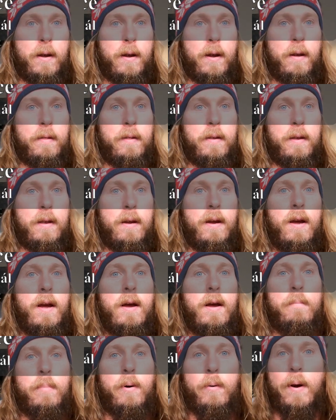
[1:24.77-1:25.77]
Uh, the
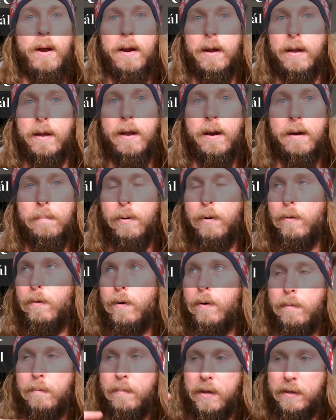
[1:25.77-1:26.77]
Poetic Edda
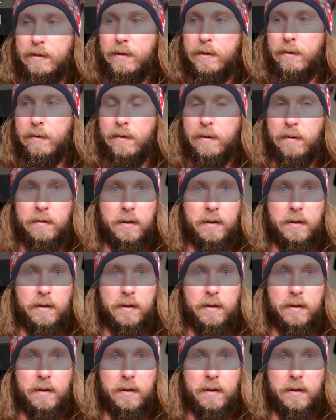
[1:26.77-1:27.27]
poem that's a,